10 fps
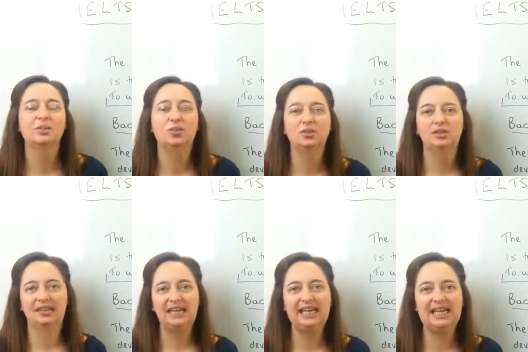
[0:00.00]
want to
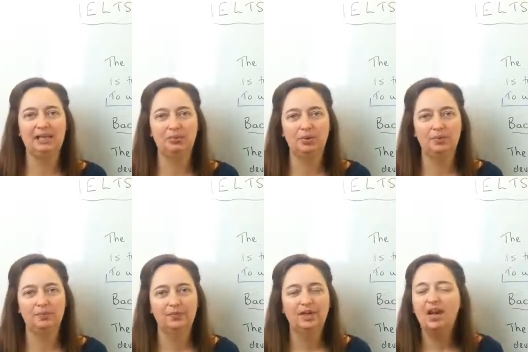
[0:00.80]
keep.
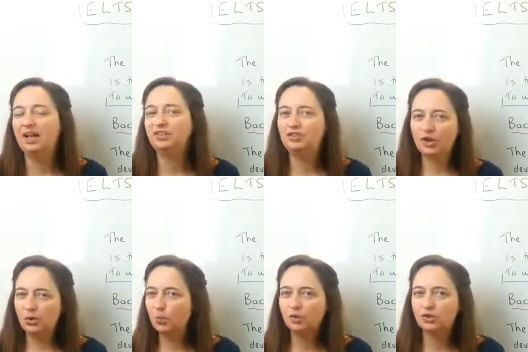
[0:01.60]
I
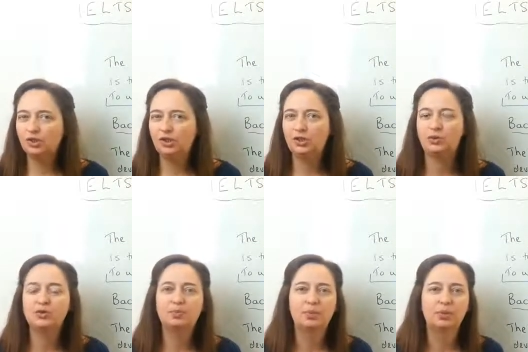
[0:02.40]
don't want to use
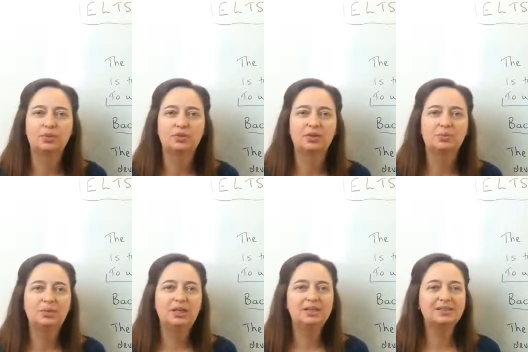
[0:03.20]
sport
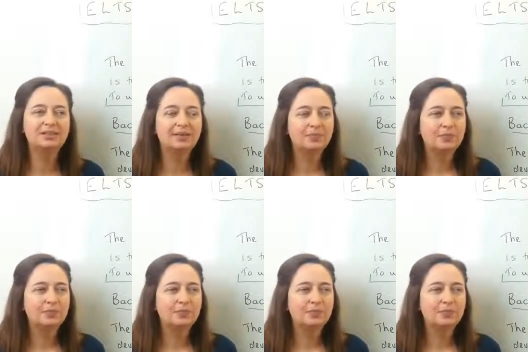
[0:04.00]
because